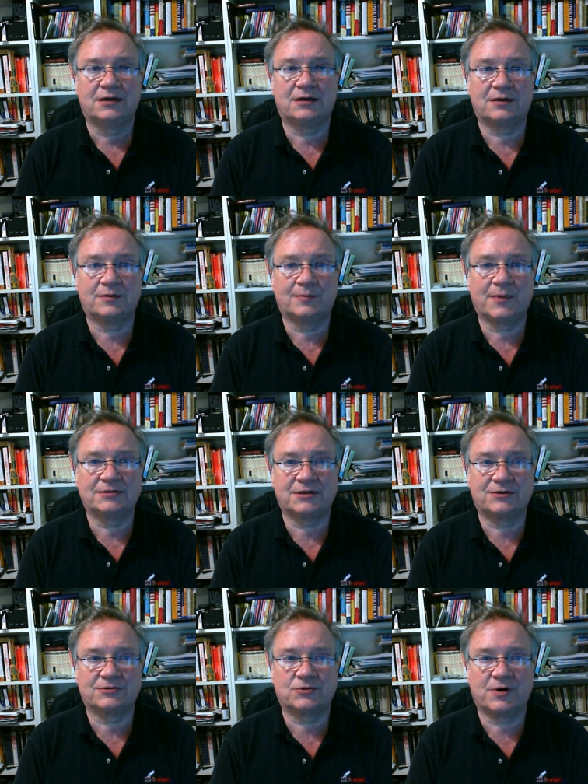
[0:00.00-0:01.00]
as
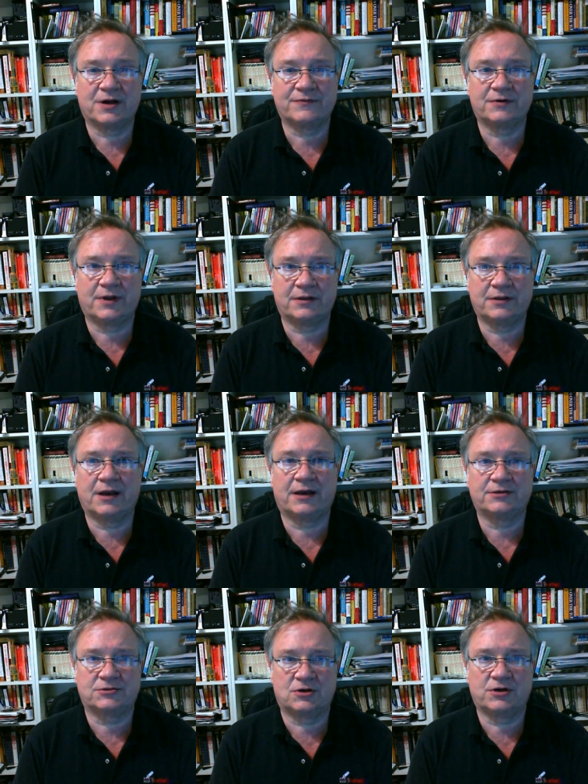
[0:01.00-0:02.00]
I was driving, and then
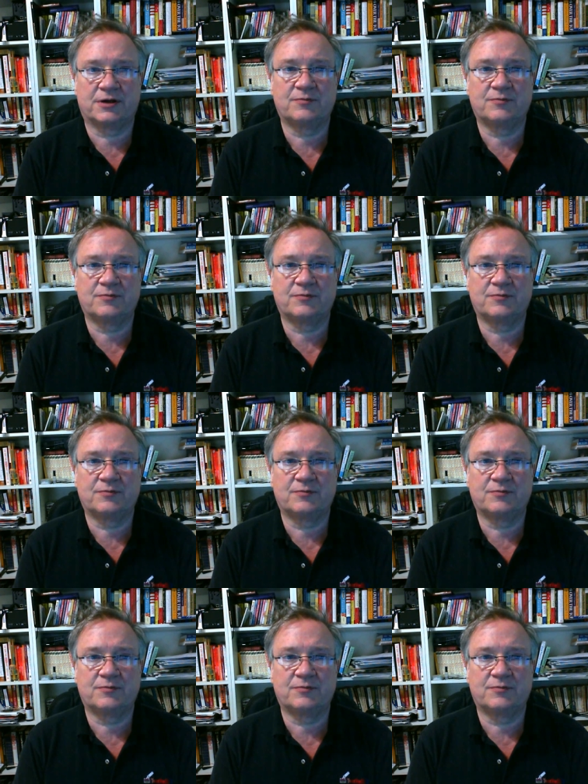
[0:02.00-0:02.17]
I saw